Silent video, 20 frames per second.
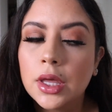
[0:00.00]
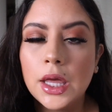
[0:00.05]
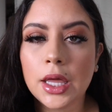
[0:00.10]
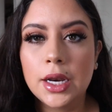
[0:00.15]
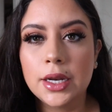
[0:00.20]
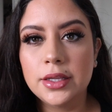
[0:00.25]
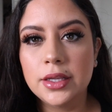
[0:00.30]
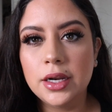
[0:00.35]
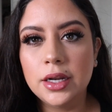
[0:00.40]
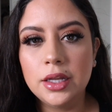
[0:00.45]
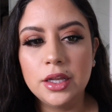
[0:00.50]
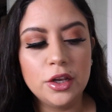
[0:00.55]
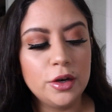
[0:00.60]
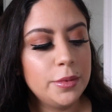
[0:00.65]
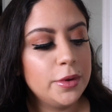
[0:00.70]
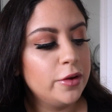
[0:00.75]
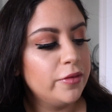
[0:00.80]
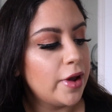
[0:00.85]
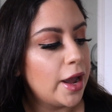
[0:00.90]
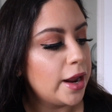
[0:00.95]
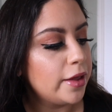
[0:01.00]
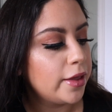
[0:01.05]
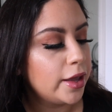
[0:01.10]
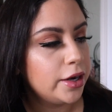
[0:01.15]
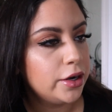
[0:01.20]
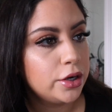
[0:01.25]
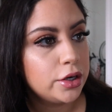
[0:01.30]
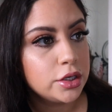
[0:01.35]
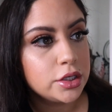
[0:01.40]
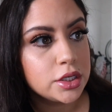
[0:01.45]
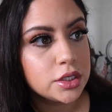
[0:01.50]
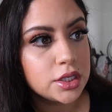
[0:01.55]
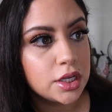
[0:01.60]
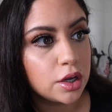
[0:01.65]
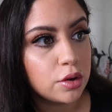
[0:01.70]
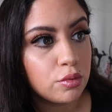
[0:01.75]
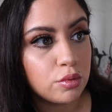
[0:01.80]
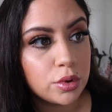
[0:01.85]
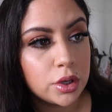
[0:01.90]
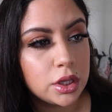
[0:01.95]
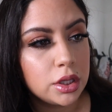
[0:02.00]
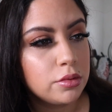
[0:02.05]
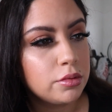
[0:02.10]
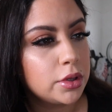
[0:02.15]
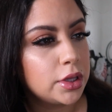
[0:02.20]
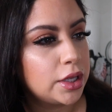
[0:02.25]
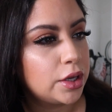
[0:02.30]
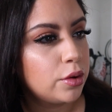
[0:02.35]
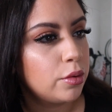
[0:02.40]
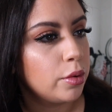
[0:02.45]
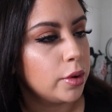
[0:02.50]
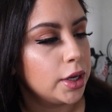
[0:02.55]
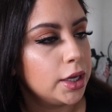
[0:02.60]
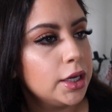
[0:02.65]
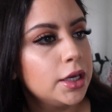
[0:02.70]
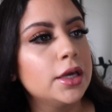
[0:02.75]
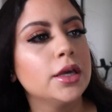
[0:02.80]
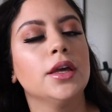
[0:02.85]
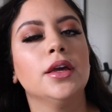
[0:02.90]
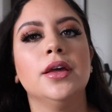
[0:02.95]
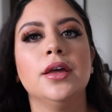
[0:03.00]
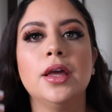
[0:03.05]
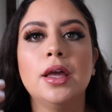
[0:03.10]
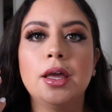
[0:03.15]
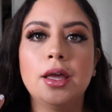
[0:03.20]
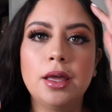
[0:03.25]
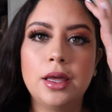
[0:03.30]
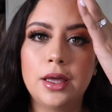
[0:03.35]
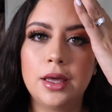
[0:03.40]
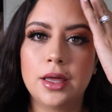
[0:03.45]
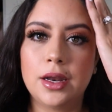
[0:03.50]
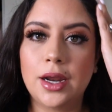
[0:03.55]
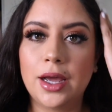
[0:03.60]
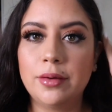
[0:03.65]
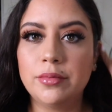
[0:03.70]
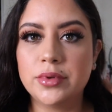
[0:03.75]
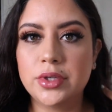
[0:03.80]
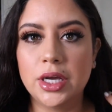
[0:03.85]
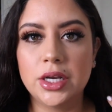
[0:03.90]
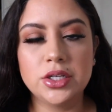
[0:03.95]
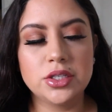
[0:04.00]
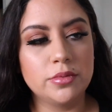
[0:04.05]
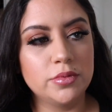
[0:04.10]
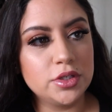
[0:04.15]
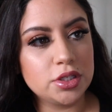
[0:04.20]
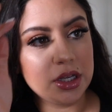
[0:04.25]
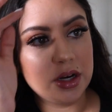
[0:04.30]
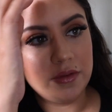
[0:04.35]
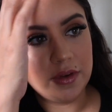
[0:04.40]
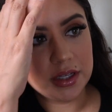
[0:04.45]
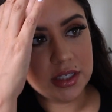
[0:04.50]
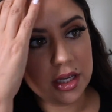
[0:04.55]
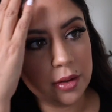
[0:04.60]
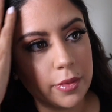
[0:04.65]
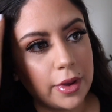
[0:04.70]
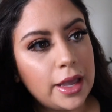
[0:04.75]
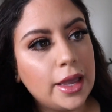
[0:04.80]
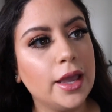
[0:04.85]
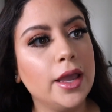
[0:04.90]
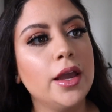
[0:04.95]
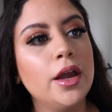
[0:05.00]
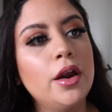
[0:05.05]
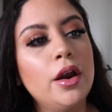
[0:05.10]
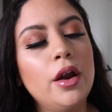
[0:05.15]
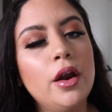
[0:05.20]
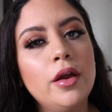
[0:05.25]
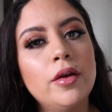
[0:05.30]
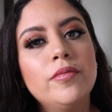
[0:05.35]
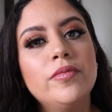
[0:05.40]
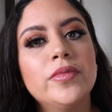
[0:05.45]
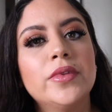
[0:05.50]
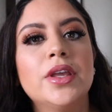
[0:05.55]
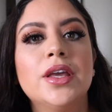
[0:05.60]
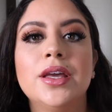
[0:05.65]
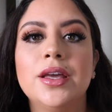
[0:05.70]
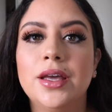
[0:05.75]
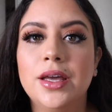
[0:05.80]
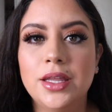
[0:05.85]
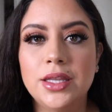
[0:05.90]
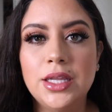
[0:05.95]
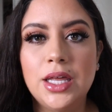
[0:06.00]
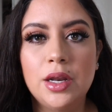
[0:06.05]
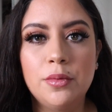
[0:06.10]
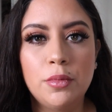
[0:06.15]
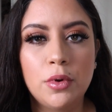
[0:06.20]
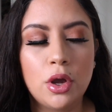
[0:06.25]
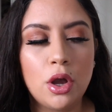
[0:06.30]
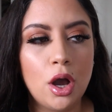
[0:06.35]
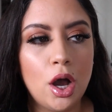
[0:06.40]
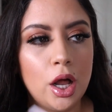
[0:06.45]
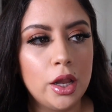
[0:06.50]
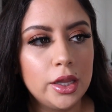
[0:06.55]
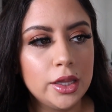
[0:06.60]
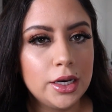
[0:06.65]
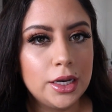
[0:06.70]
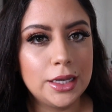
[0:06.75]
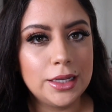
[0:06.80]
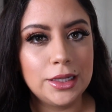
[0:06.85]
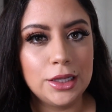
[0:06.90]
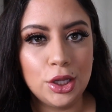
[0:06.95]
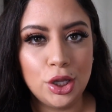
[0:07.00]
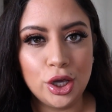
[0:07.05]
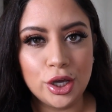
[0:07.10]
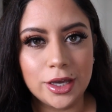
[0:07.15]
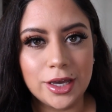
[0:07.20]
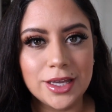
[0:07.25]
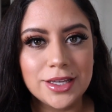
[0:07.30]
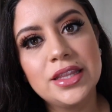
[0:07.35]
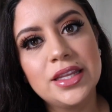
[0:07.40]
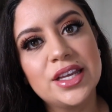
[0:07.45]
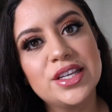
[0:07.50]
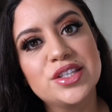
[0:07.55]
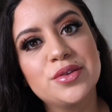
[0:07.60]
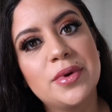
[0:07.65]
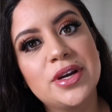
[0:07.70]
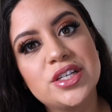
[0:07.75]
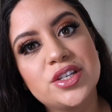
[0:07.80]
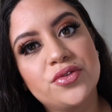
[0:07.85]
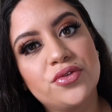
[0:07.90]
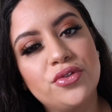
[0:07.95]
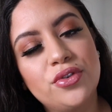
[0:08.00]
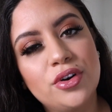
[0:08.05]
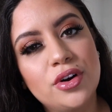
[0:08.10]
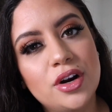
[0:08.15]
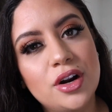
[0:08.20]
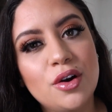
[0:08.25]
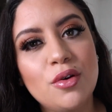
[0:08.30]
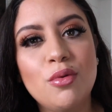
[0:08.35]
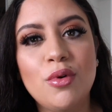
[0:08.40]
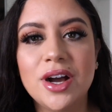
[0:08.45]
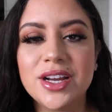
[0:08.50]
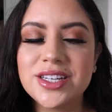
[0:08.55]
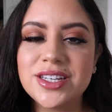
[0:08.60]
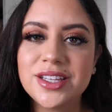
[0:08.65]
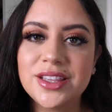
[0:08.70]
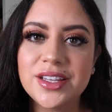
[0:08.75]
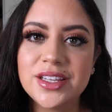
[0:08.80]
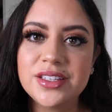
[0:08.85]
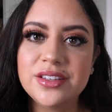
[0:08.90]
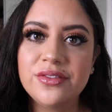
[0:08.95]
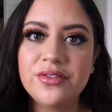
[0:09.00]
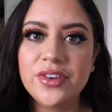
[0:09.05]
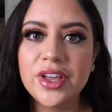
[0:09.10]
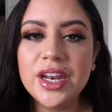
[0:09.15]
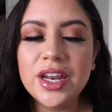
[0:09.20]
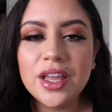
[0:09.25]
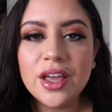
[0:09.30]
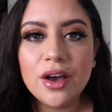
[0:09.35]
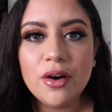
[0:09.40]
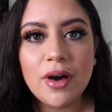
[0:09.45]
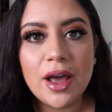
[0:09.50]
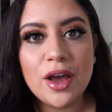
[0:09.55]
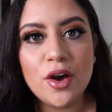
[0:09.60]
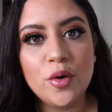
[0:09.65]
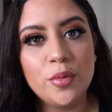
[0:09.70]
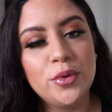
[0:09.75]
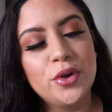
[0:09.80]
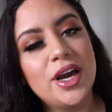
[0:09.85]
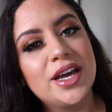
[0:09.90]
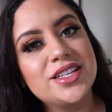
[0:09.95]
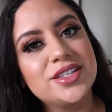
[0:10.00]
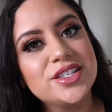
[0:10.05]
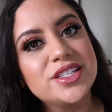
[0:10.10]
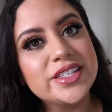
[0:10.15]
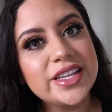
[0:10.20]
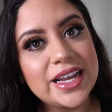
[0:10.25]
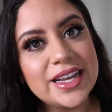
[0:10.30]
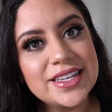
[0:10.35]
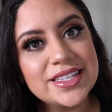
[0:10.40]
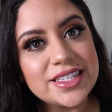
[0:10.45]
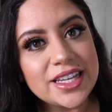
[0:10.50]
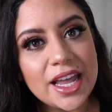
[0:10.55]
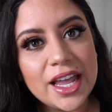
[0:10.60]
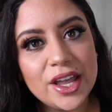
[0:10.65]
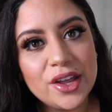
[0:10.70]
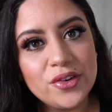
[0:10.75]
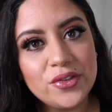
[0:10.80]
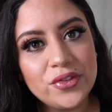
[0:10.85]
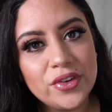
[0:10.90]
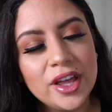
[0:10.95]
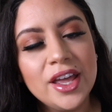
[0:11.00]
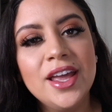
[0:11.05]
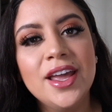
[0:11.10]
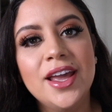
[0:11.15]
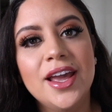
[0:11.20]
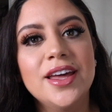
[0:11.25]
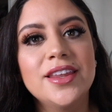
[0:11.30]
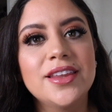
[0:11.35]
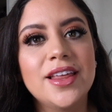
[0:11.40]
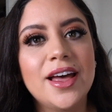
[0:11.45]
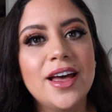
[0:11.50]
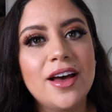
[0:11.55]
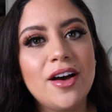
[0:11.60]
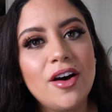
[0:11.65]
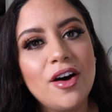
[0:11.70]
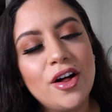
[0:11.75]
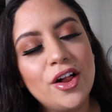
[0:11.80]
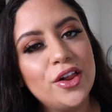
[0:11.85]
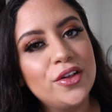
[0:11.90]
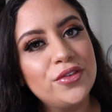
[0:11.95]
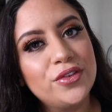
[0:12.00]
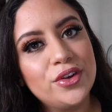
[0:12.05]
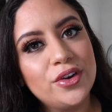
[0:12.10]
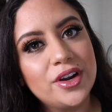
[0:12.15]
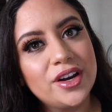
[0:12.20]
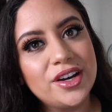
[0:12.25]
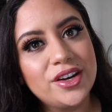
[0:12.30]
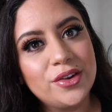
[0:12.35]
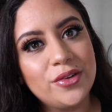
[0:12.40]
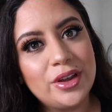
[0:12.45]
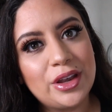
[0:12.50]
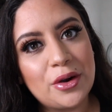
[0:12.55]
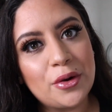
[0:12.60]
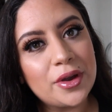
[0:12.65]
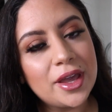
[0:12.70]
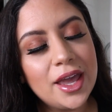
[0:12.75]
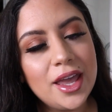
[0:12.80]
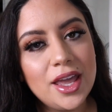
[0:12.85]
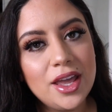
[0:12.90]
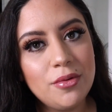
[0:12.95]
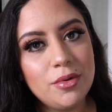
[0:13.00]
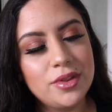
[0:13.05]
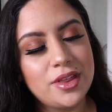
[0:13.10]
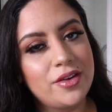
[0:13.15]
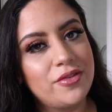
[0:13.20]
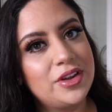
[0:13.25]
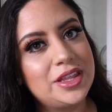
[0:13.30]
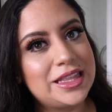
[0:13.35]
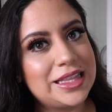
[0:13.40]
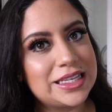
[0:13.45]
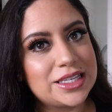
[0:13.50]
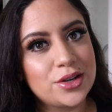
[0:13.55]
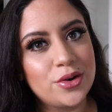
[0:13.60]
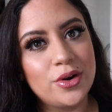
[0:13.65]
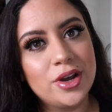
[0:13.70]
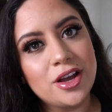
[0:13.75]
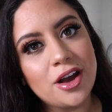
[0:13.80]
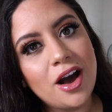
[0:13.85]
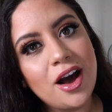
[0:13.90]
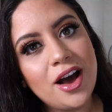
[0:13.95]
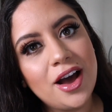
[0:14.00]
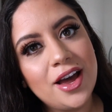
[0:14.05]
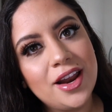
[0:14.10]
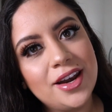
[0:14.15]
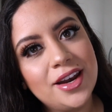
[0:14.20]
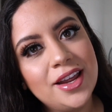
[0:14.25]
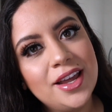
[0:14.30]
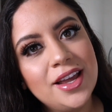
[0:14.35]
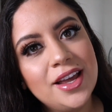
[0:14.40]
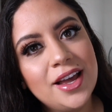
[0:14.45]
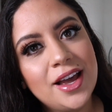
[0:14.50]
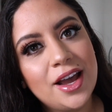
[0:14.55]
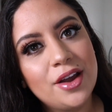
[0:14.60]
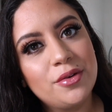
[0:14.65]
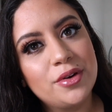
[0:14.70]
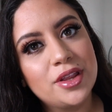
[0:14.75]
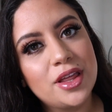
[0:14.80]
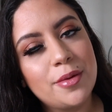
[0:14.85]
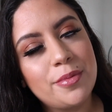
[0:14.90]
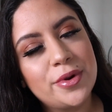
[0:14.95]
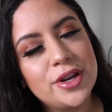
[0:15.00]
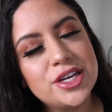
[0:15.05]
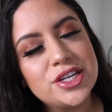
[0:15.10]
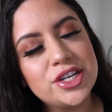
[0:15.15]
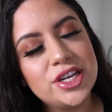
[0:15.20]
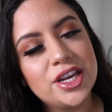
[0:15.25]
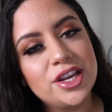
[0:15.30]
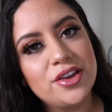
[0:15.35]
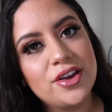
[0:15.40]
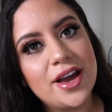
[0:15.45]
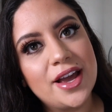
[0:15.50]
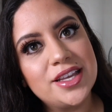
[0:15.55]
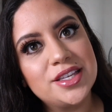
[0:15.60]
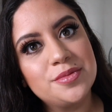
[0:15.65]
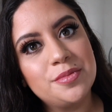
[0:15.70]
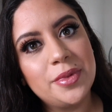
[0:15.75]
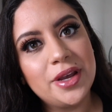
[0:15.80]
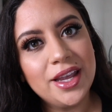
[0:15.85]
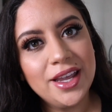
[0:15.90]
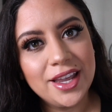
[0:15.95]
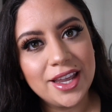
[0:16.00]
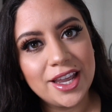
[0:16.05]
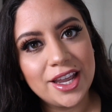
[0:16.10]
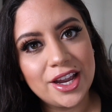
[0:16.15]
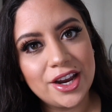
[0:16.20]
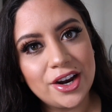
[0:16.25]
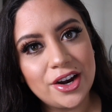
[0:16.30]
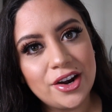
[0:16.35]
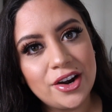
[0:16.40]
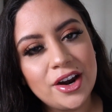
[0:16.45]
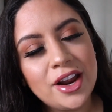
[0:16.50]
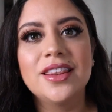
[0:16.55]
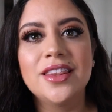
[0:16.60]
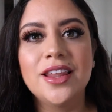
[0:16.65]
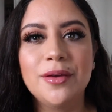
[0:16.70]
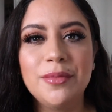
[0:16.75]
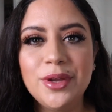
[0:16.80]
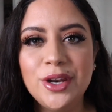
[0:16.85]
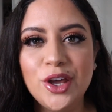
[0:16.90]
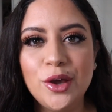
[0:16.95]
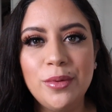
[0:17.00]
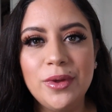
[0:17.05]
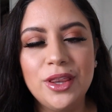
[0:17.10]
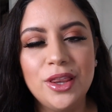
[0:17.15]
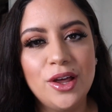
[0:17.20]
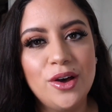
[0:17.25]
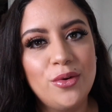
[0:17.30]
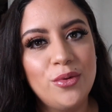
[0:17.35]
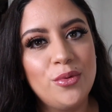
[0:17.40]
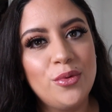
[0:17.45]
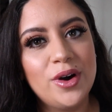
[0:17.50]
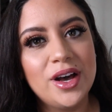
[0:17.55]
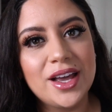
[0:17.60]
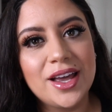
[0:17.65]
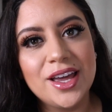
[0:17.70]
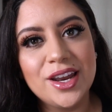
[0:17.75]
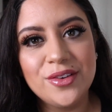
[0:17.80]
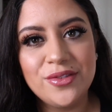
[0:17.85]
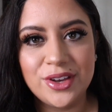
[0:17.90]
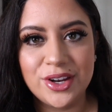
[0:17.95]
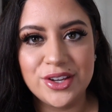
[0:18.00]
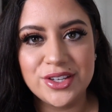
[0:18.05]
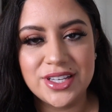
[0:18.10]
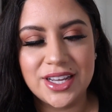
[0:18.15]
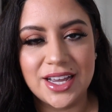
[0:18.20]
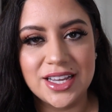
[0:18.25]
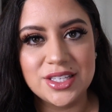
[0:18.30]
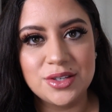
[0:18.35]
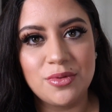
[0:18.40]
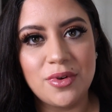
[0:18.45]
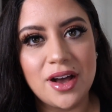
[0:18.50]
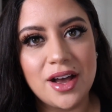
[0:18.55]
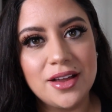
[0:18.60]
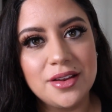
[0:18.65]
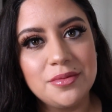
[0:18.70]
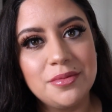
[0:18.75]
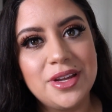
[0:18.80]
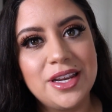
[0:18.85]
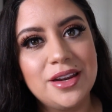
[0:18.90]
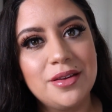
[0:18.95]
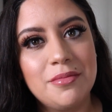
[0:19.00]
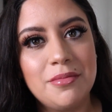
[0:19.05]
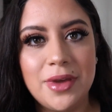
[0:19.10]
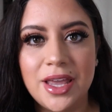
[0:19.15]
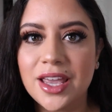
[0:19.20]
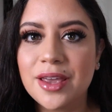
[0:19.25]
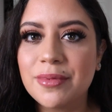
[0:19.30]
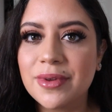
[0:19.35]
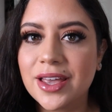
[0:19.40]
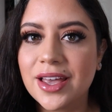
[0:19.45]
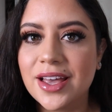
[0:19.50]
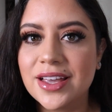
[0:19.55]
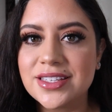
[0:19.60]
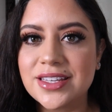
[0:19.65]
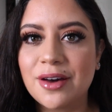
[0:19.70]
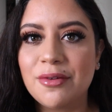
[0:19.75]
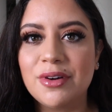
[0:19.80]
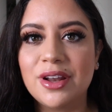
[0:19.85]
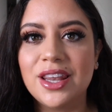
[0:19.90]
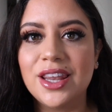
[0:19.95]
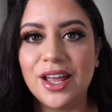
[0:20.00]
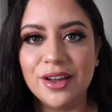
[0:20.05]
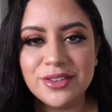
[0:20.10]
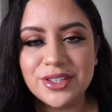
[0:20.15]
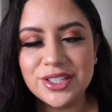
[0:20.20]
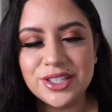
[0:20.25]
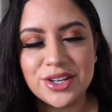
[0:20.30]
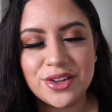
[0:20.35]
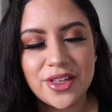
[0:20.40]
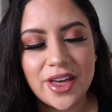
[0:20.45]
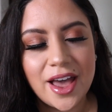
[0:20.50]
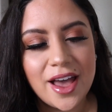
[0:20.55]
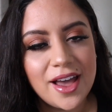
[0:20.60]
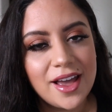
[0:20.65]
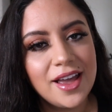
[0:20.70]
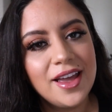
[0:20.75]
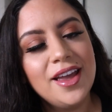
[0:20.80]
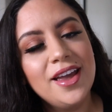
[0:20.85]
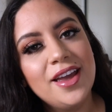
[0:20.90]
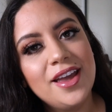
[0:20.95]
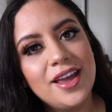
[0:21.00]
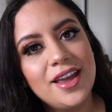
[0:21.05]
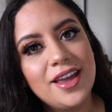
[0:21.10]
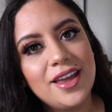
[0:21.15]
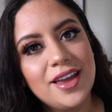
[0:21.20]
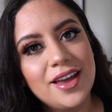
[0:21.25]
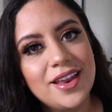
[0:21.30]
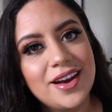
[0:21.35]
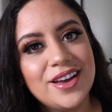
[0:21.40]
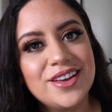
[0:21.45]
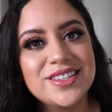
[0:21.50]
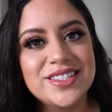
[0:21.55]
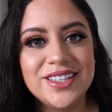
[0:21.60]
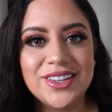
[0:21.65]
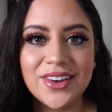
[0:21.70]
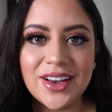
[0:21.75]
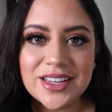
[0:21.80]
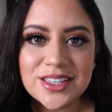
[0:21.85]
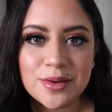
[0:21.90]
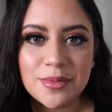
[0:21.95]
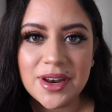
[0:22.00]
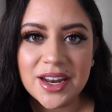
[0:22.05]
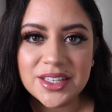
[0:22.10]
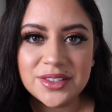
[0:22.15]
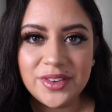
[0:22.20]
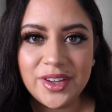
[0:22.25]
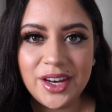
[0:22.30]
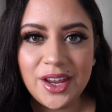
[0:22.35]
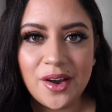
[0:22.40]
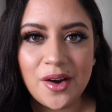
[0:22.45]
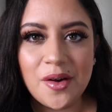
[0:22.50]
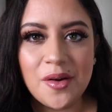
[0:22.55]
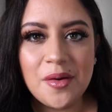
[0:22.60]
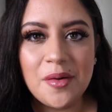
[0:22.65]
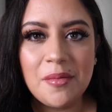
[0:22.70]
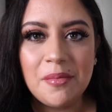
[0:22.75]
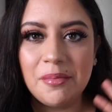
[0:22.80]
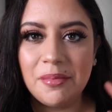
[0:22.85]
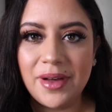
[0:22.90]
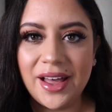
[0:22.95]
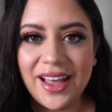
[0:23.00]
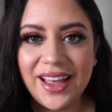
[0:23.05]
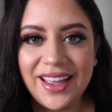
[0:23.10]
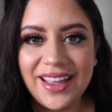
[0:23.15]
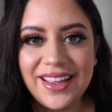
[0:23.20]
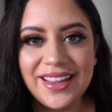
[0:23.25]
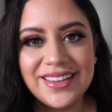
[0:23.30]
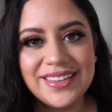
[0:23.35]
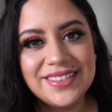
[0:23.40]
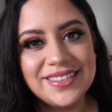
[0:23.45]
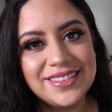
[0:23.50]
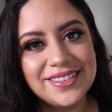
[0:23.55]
And I did a little bit of eyeliner just like really quick, and I'm done. So I'm just gonna fix up my hair, and then we'll call it a look. Thanks so much for watching this video. I hope you guys are staying safe and that all of you are doing okay with everything that's going on. I really appreciate you guys being here. Let me know below what kind of videos you guys want me to make, because I would love to do that. And I'll see you guys in my next video. Bye.